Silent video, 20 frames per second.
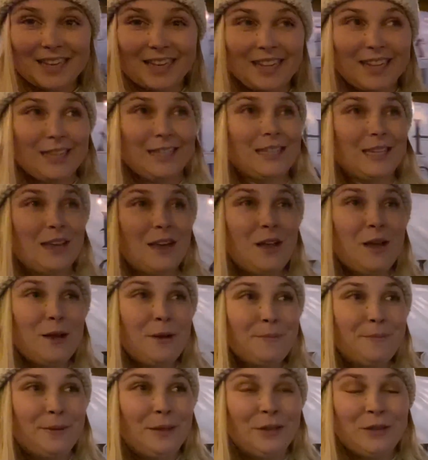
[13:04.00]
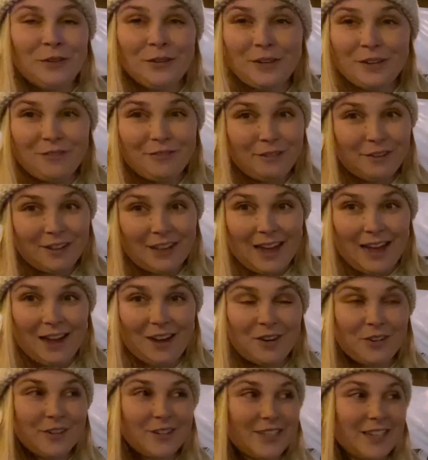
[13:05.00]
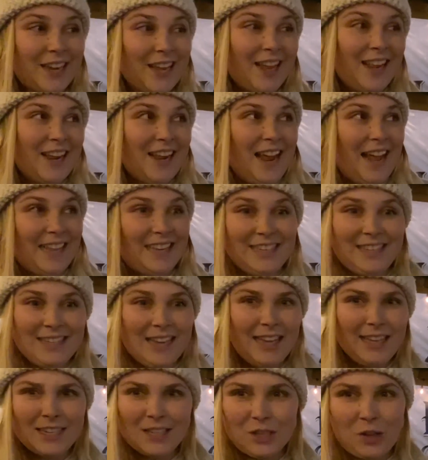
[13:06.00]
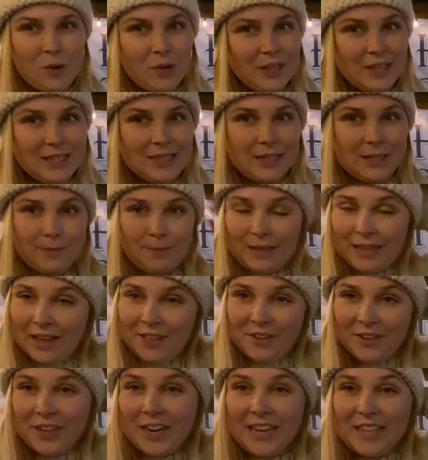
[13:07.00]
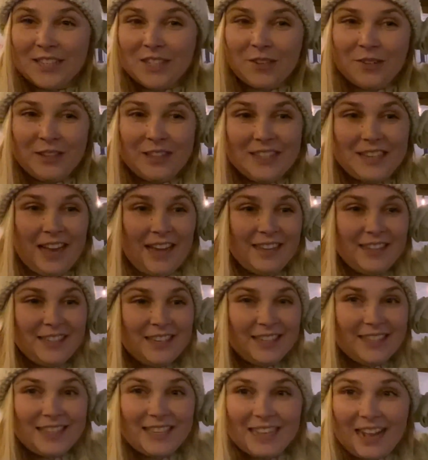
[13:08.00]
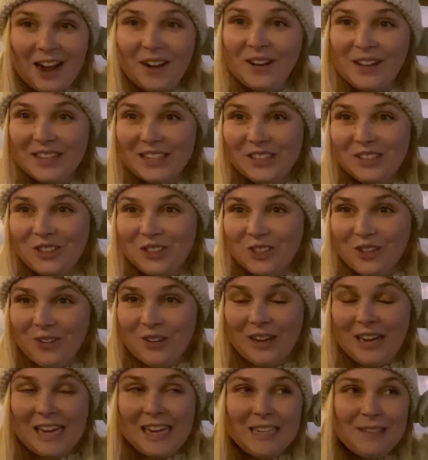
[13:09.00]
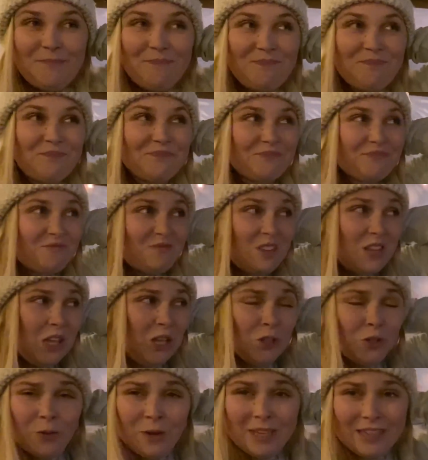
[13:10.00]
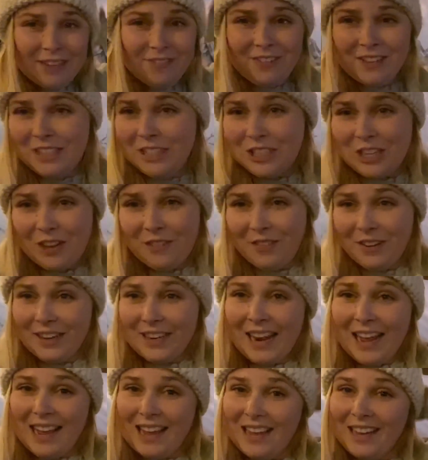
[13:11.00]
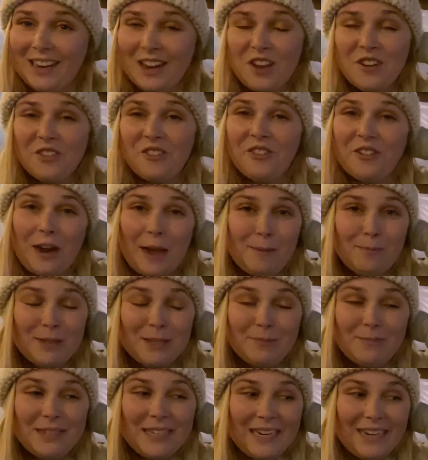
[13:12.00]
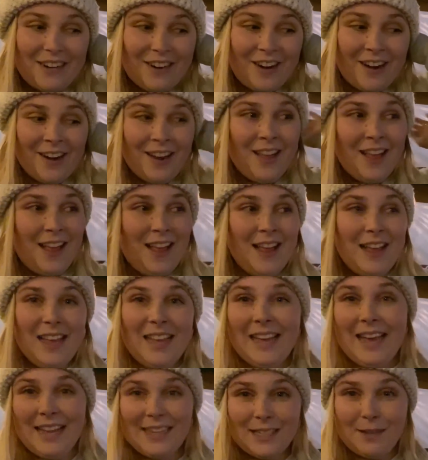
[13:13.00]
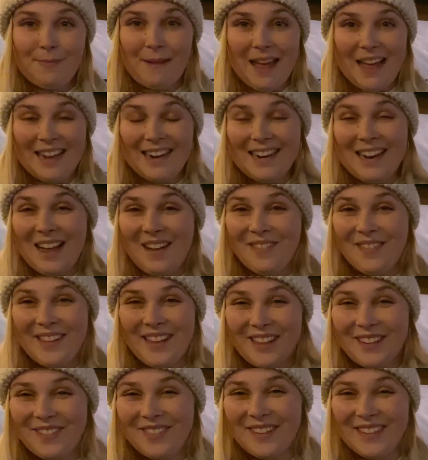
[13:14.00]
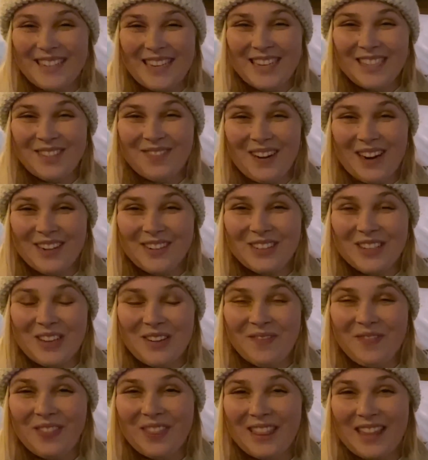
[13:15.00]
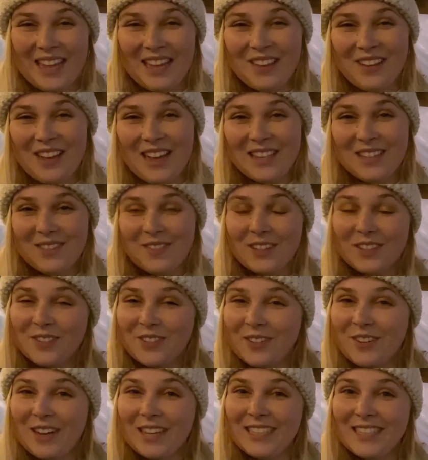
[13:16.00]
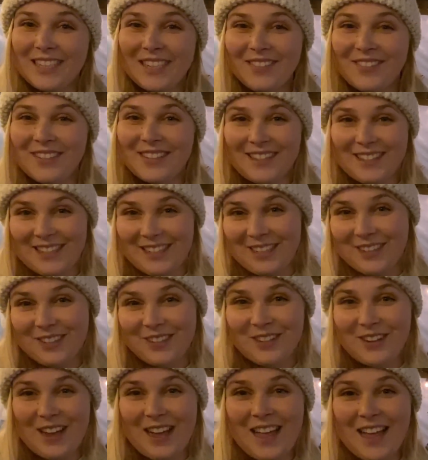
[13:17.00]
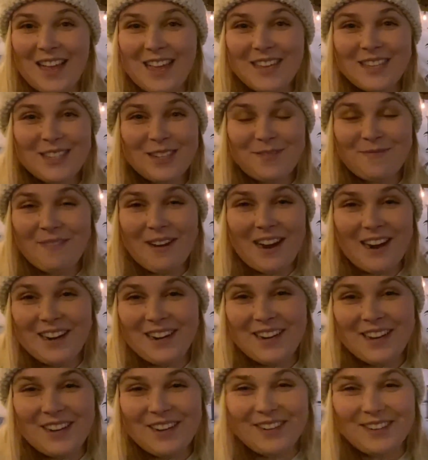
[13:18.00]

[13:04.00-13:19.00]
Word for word: is beautiful out, and it's not as cold as it's been other nights, so it's nice to sit out and enjoy. So we're gonna finish off our night grab some dinner, get to bed, have another fun day tomorrow. So thank you guys so much for watching. I'll Happy see you birthday. tomorrow.